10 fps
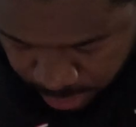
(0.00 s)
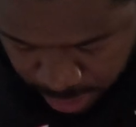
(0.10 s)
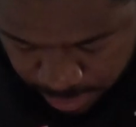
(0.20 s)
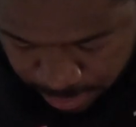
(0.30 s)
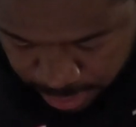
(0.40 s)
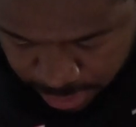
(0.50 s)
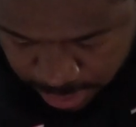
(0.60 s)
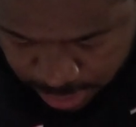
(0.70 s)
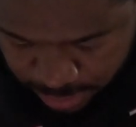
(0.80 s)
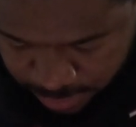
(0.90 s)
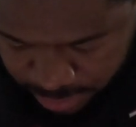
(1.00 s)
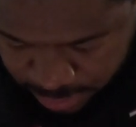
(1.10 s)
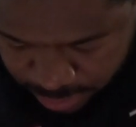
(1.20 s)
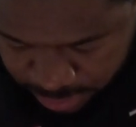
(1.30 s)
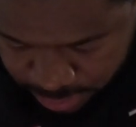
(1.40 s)
ABS, what?
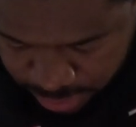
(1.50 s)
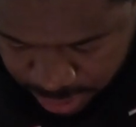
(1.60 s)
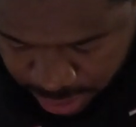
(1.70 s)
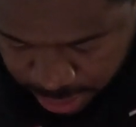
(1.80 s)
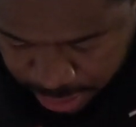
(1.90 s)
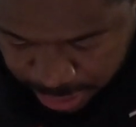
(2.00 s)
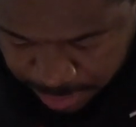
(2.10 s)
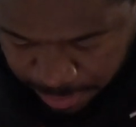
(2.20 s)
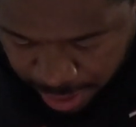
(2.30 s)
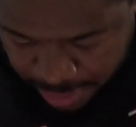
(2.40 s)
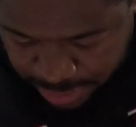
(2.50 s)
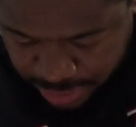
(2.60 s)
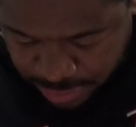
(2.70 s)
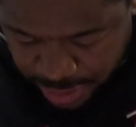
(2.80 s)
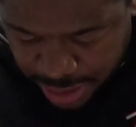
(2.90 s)
These power
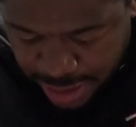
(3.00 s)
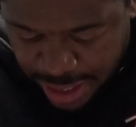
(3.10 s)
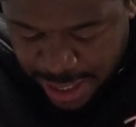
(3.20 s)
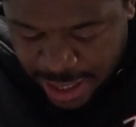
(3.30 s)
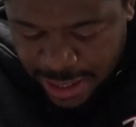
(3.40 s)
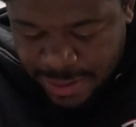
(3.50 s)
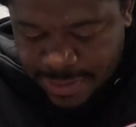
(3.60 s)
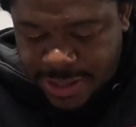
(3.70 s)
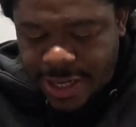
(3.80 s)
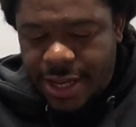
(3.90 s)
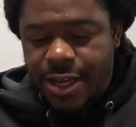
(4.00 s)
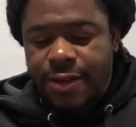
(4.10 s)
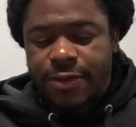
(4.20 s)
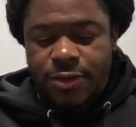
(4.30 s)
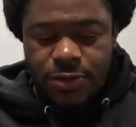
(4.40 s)
steering
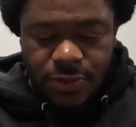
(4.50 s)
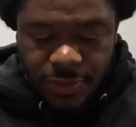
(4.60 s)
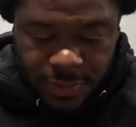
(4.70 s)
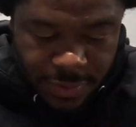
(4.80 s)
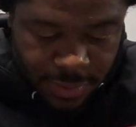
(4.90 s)
camshaft. Ooh.